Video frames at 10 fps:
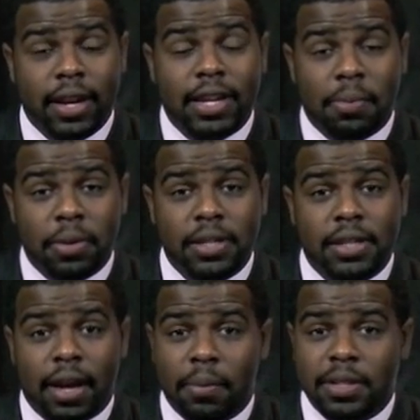in the
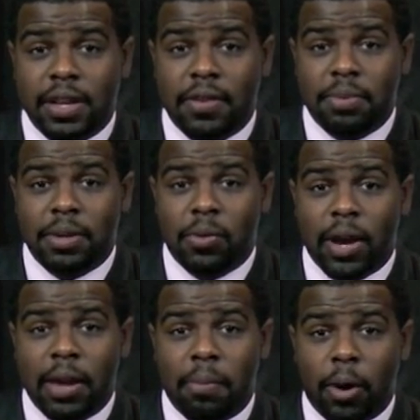preseason. I must give it up to
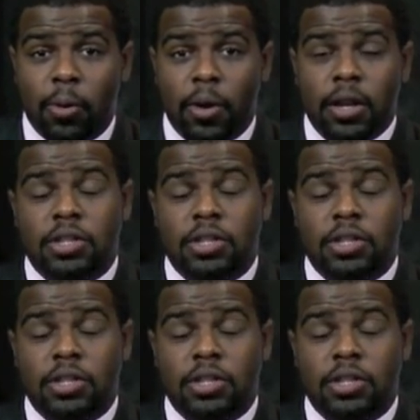Dwayne Bowe.